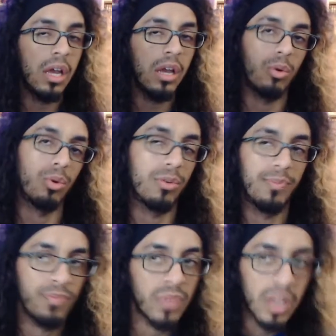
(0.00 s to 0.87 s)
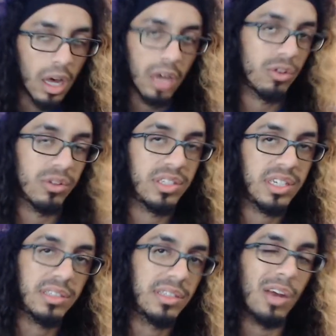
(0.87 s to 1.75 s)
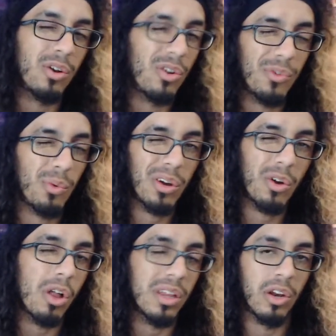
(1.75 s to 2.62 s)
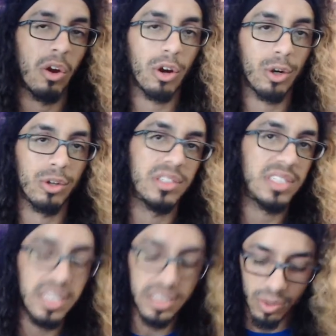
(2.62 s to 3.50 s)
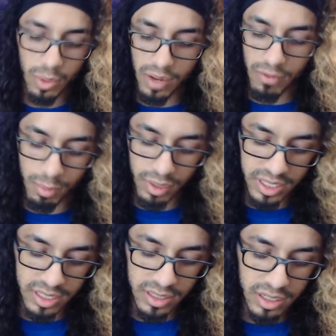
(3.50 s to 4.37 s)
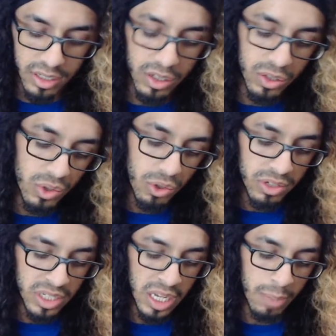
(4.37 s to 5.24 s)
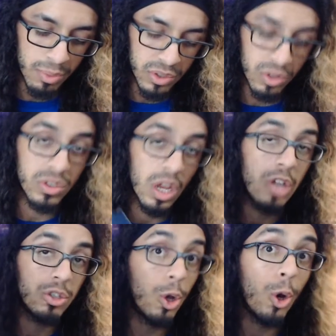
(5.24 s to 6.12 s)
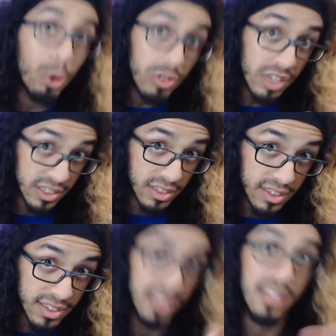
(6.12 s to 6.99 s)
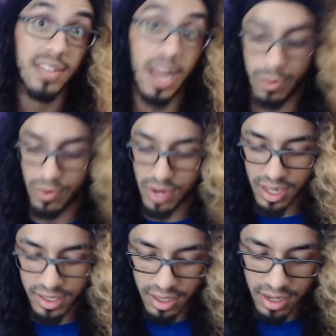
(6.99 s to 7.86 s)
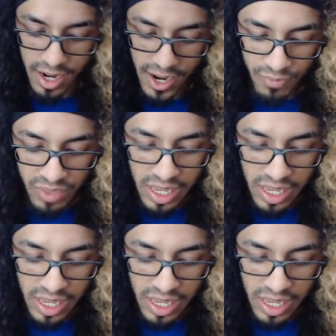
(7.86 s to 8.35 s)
or I don't know, the sixth, I don't know if you want to call it an arc or a season or whatever, but this does include thirteen episodes, two discs this time around, all right?